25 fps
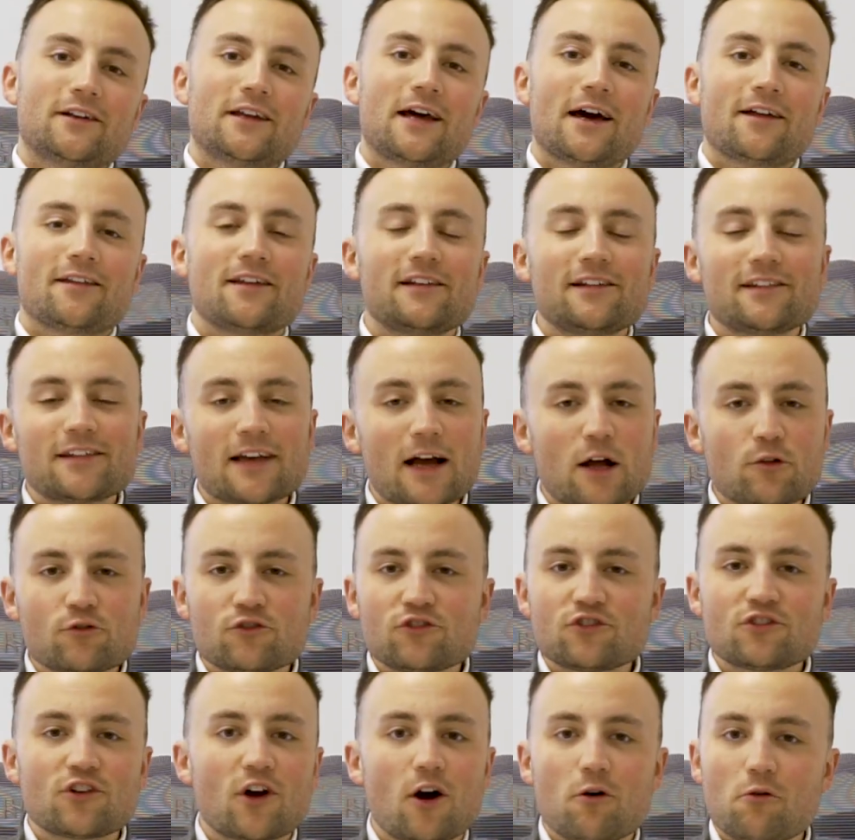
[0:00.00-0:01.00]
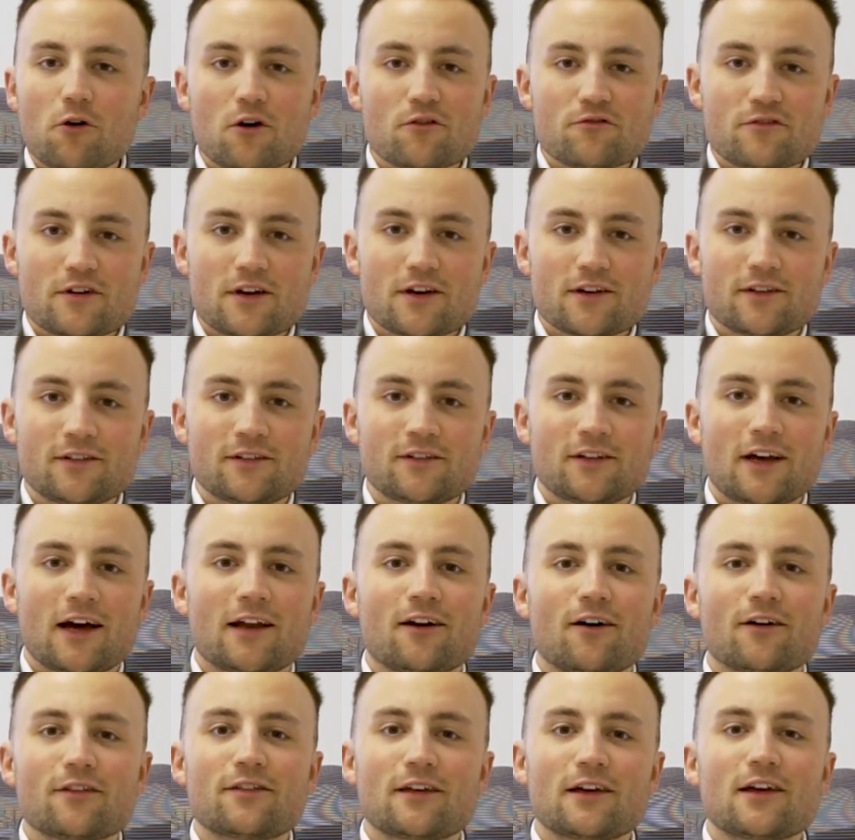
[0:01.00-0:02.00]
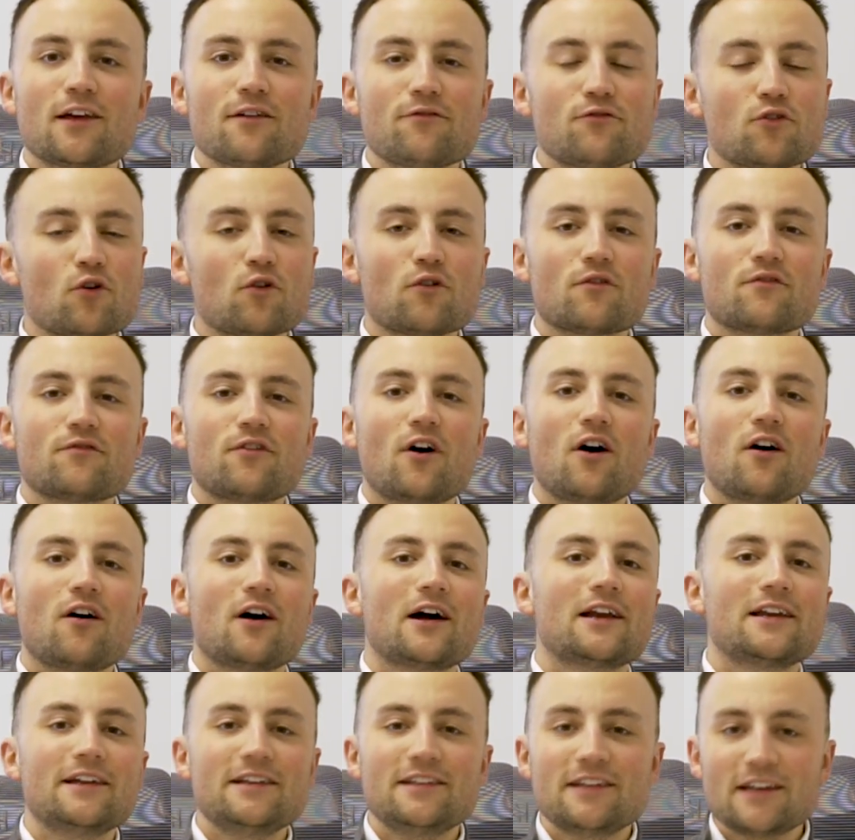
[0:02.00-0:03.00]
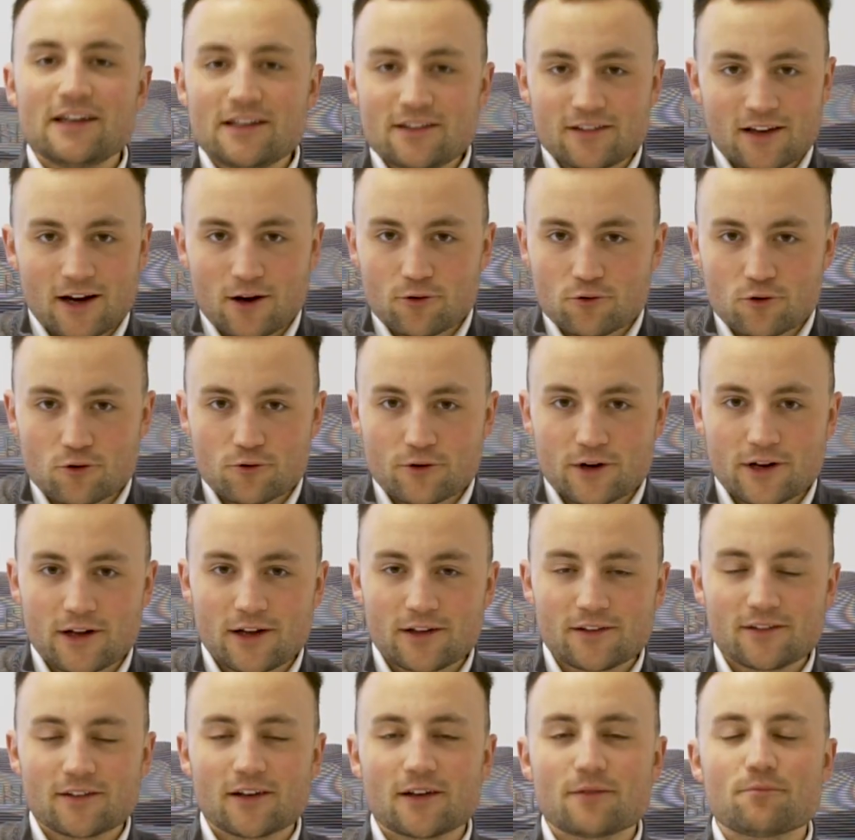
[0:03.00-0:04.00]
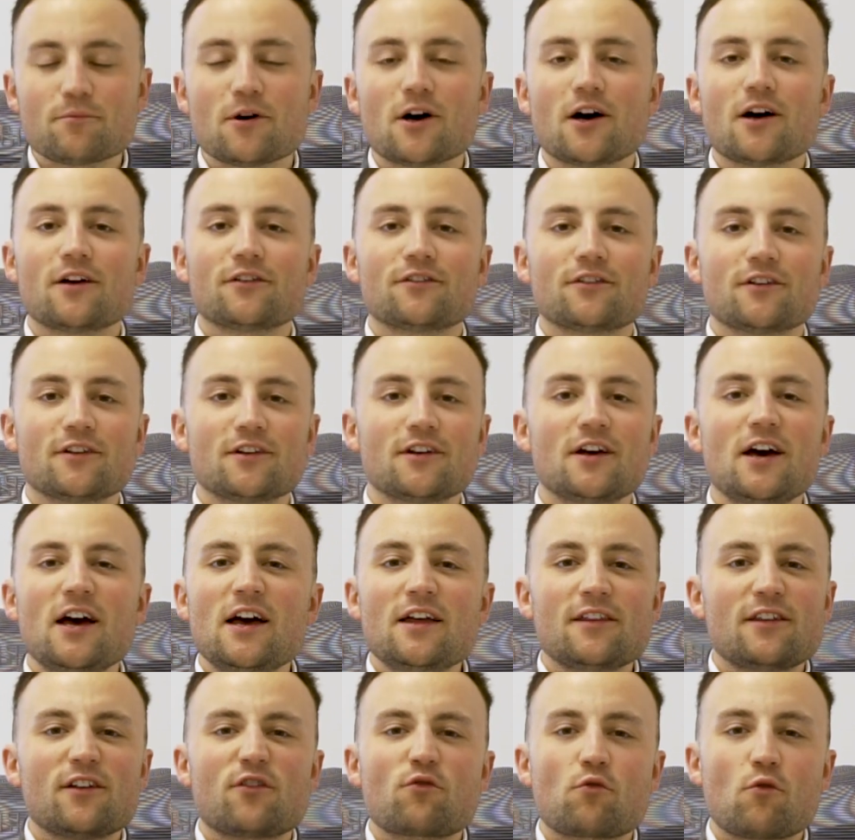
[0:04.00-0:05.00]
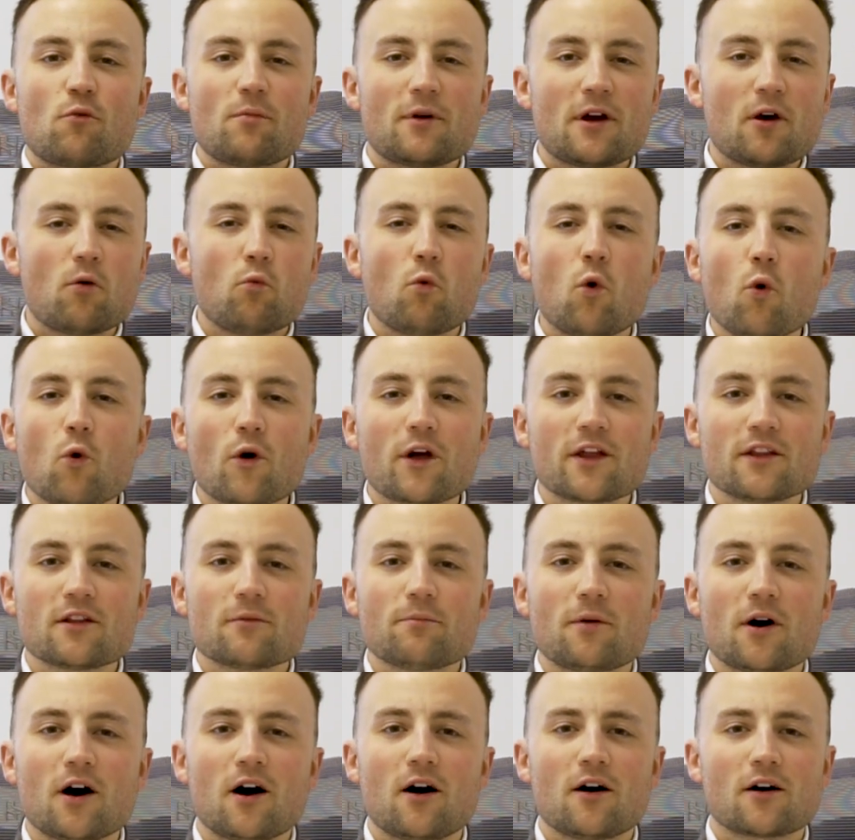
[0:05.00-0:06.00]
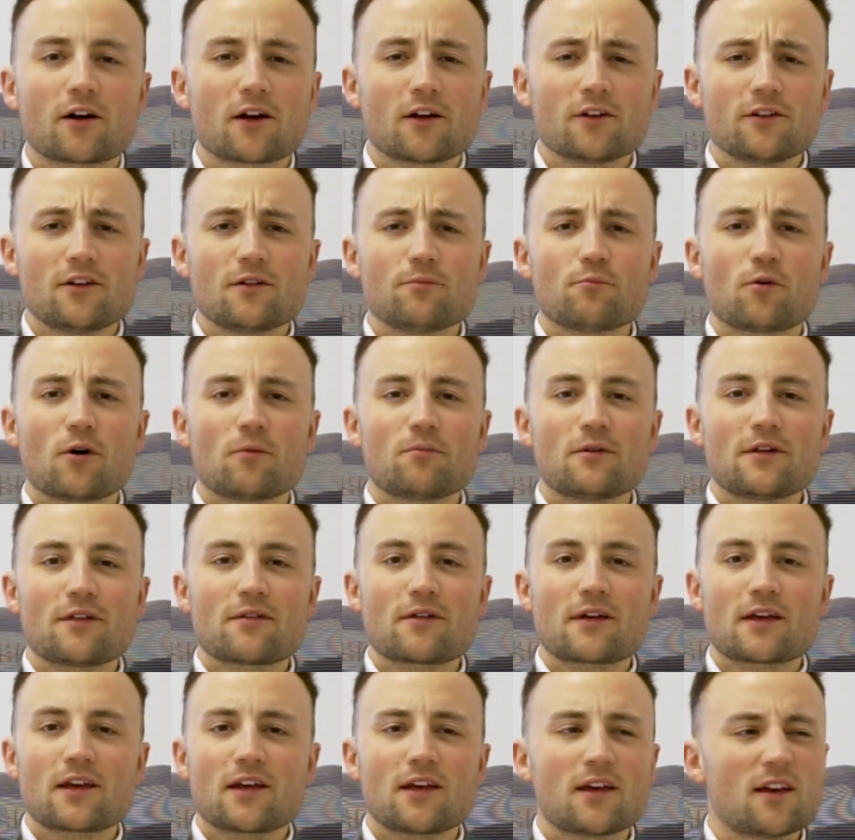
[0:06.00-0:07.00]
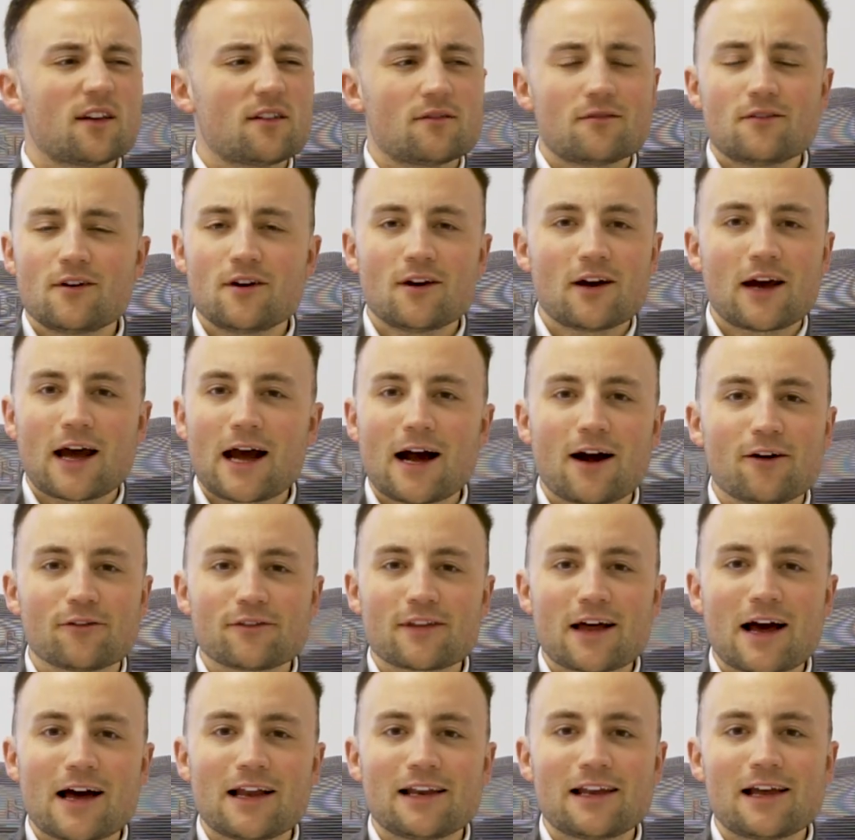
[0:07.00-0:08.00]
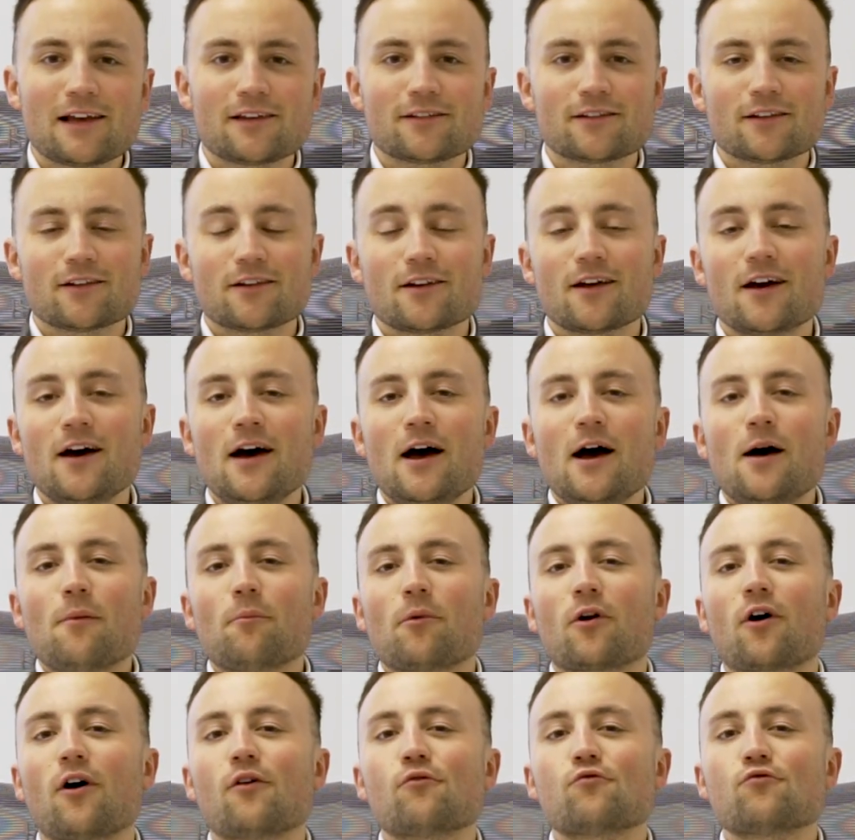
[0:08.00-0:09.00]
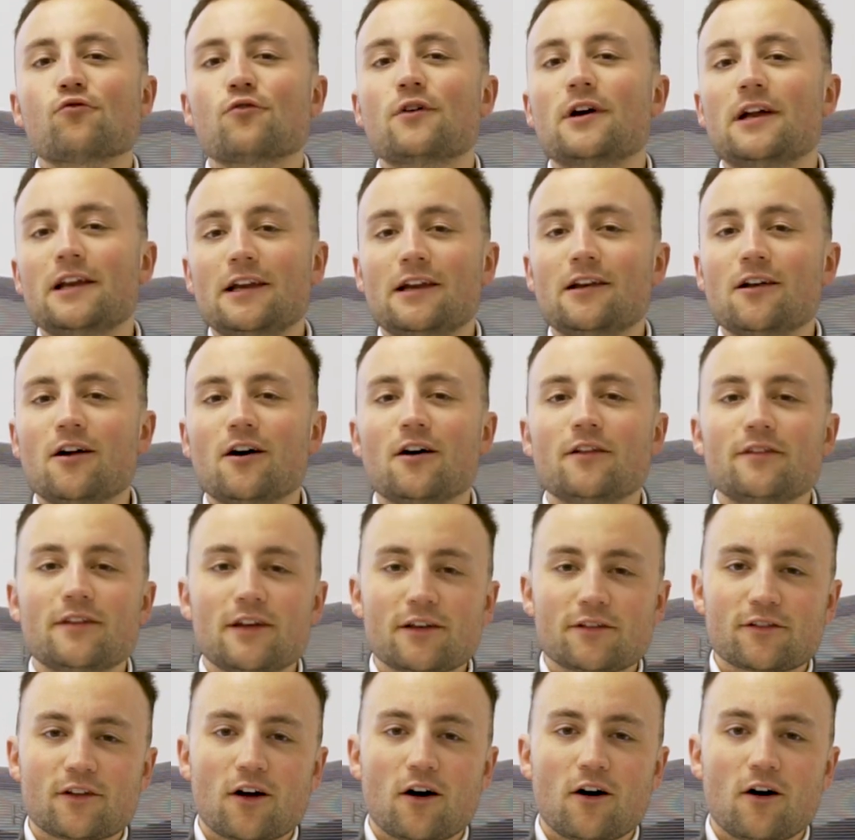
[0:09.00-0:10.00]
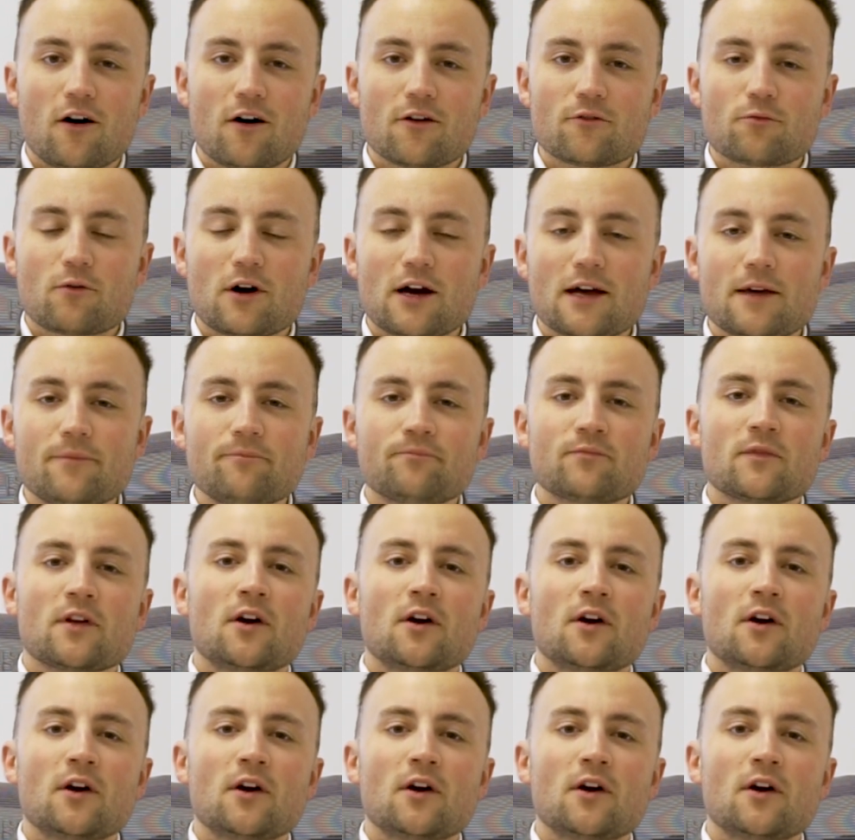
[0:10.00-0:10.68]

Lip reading: Now this sounds so obvious, and I think if you're a highly detailed oriented person, this will be a walk in the park and you're probably thinking, how's that a lesson? But I really learned this the hard way.